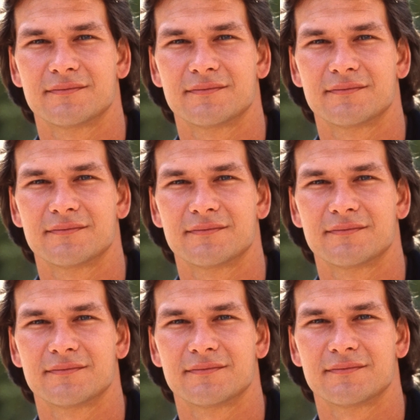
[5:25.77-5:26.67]

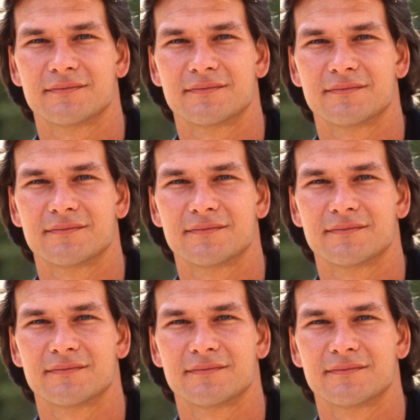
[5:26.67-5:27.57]

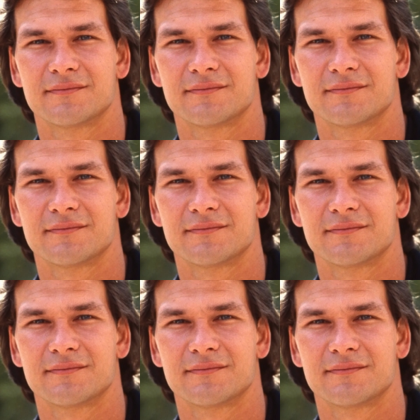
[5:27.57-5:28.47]

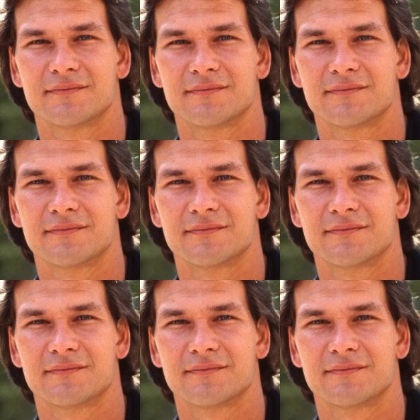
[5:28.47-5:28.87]
(no one is talking)